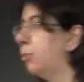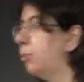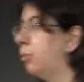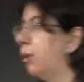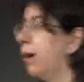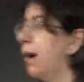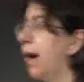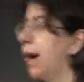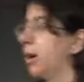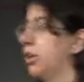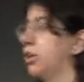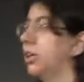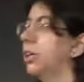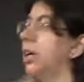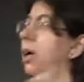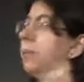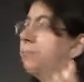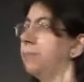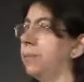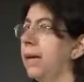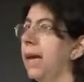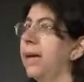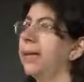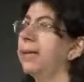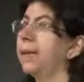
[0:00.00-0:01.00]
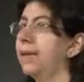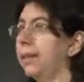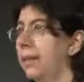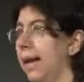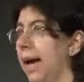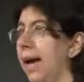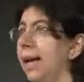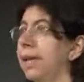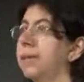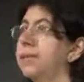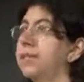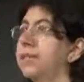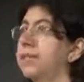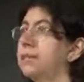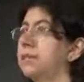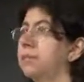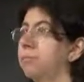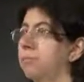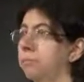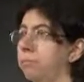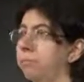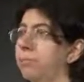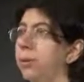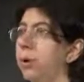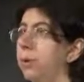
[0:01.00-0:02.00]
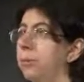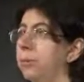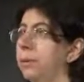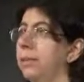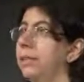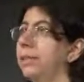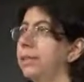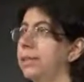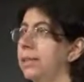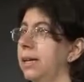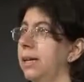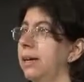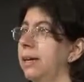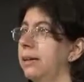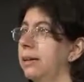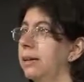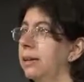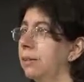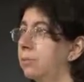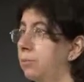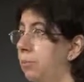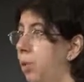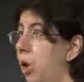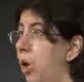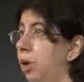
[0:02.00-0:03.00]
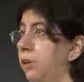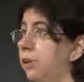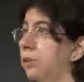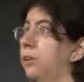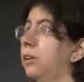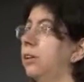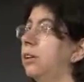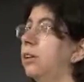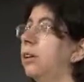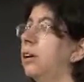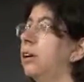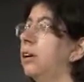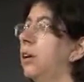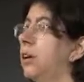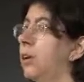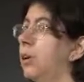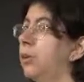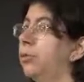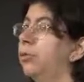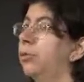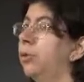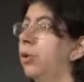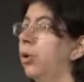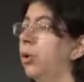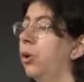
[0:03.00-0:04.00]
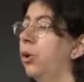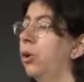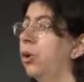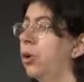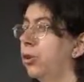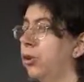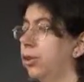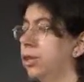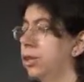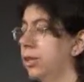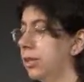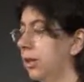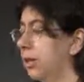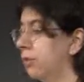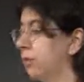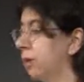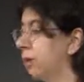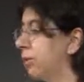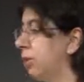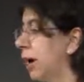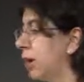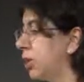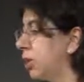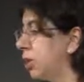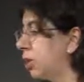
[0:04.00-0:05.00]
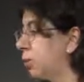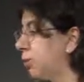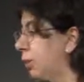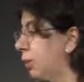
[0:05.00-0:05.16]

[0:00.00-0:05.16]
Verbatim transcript: we actually obtain a nice probabilistic model for logistic regression.